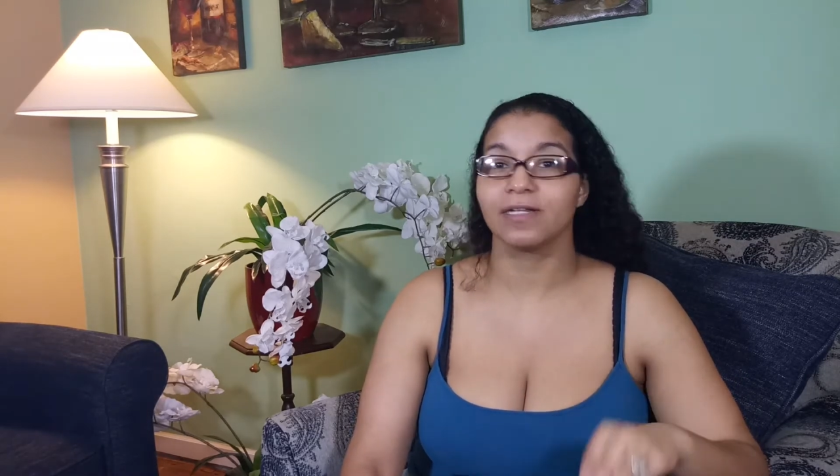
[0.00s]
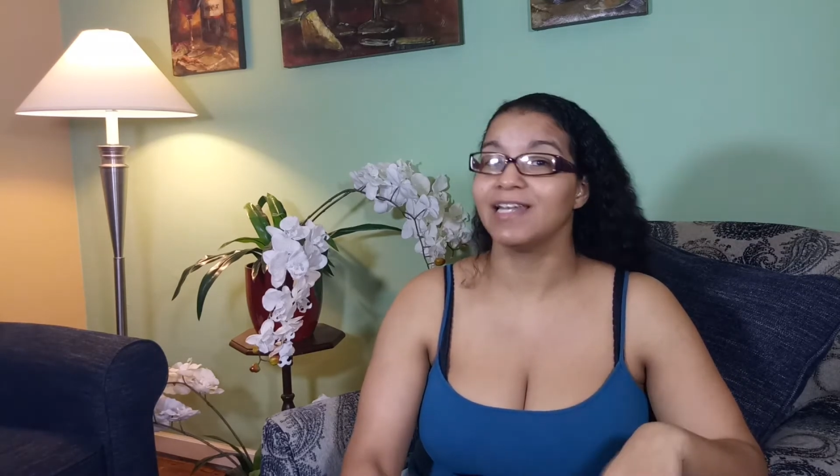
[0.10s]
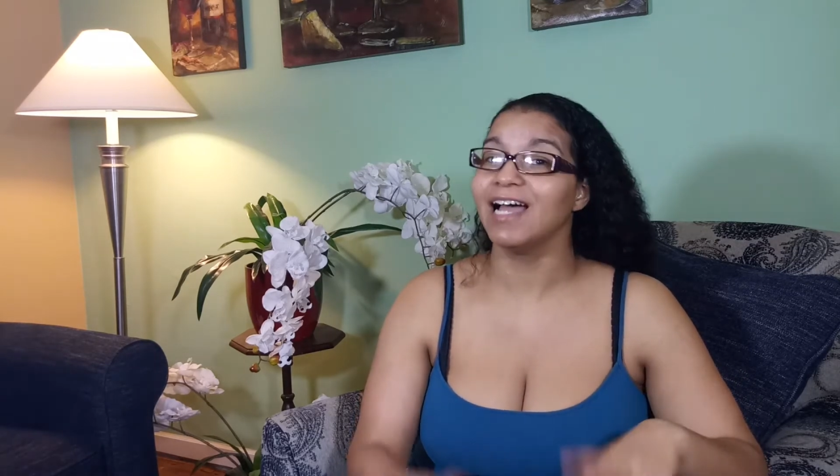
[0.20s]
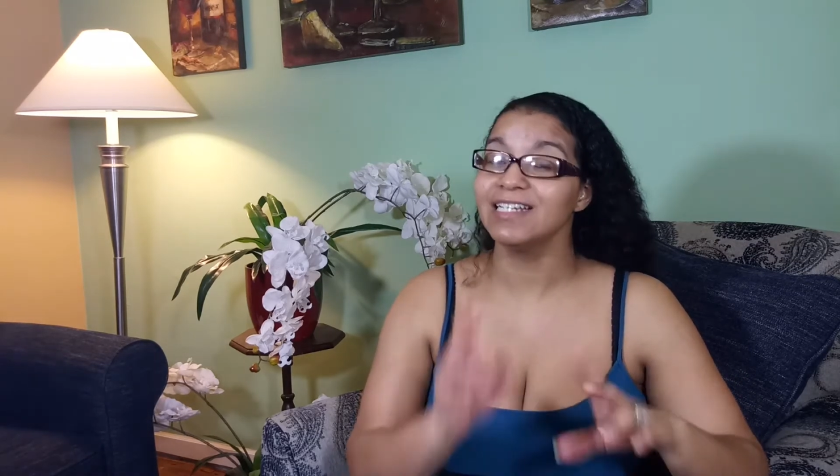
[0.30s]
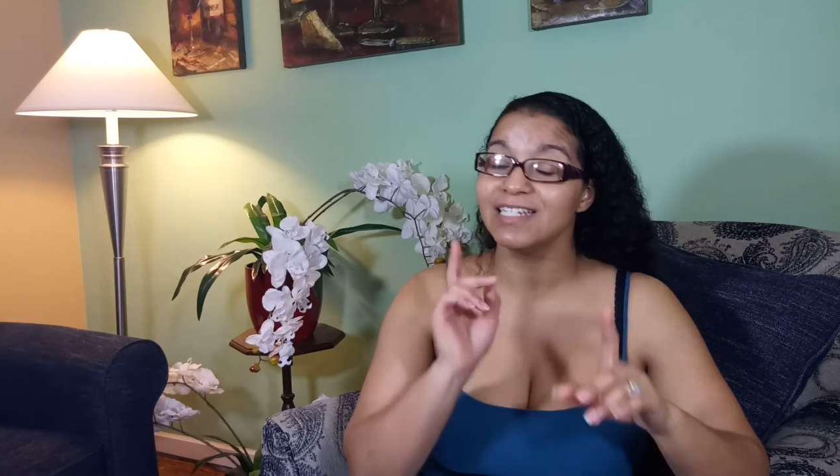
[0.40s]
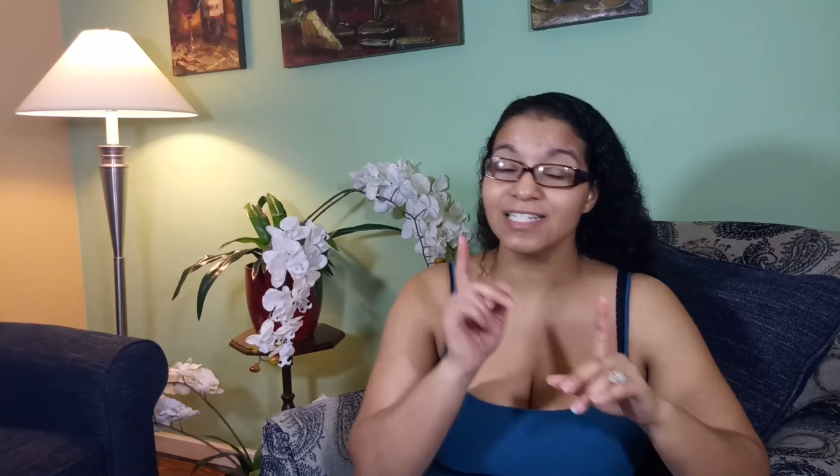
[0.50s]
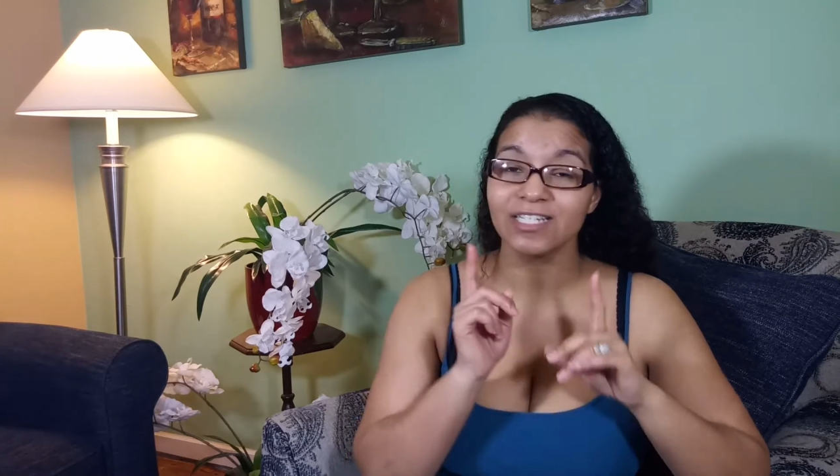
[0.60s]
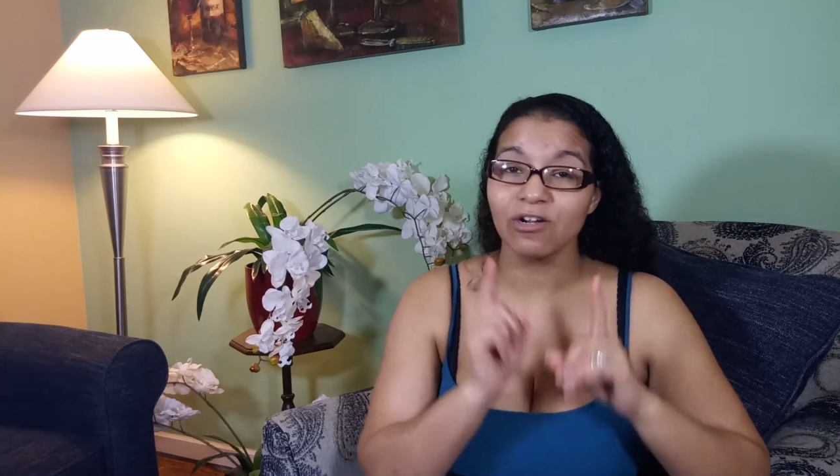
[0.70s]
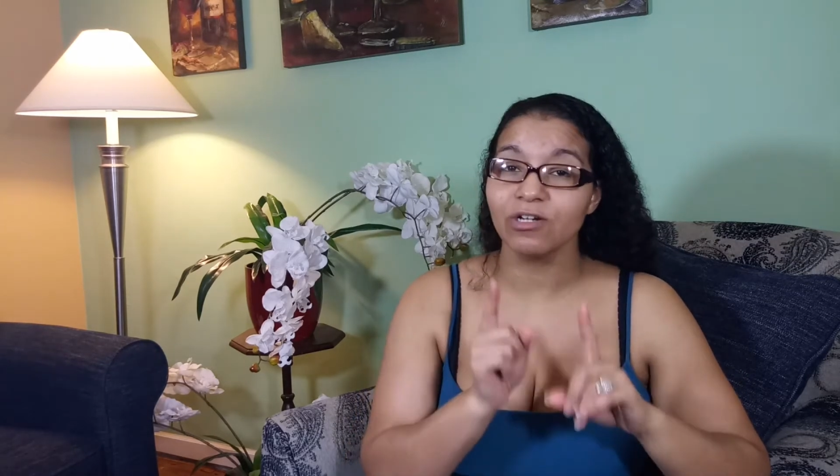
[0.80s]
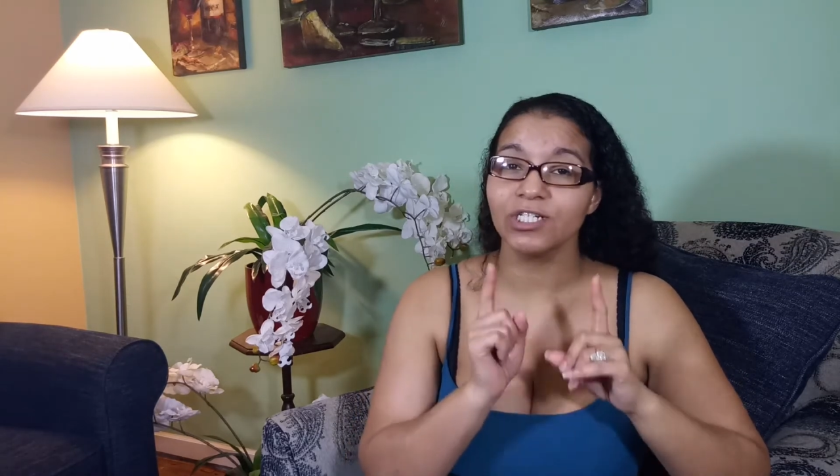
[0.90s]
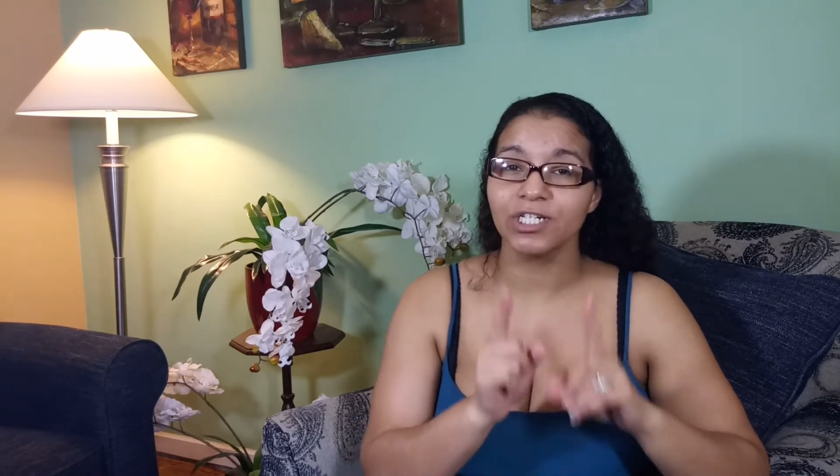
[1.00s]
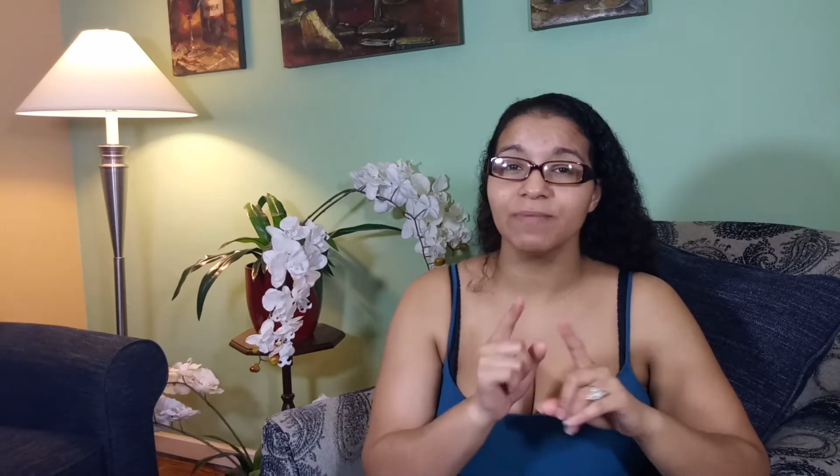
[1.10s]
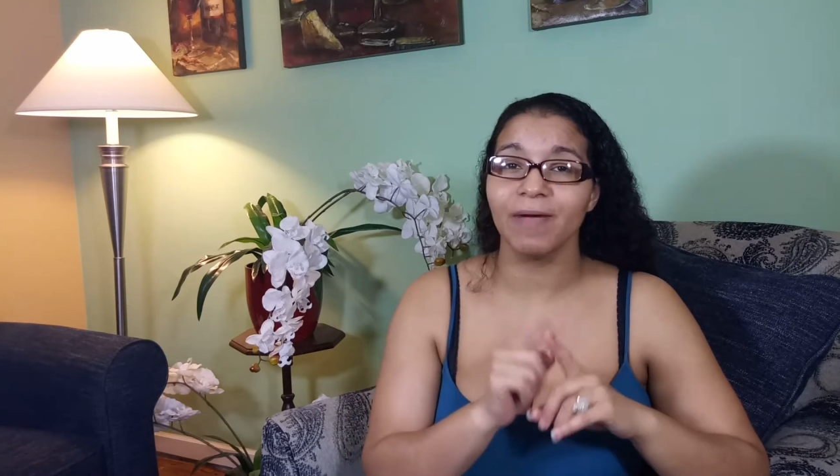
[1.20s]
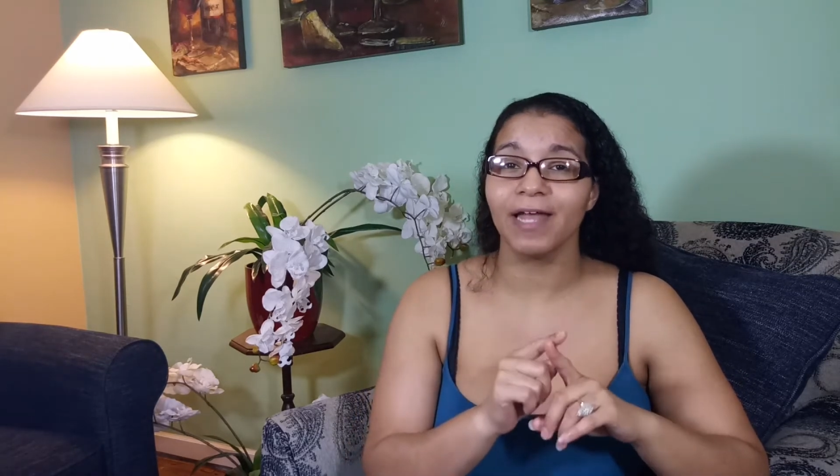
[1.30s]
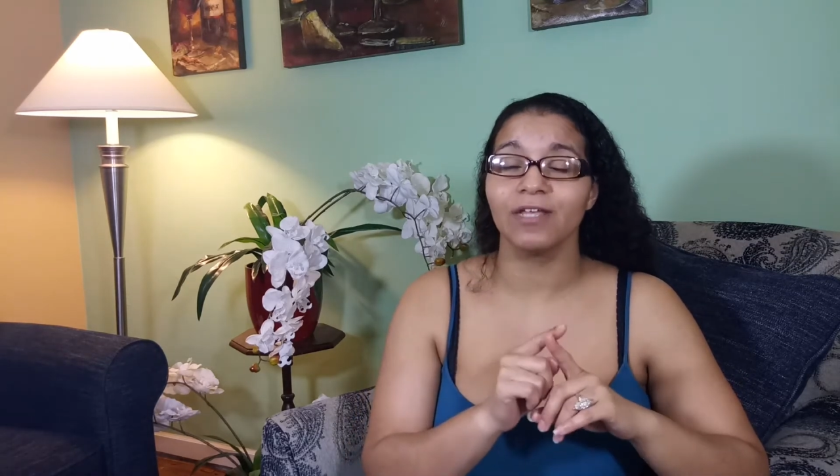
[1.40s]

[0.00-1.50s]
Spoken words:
Not to discourage anybody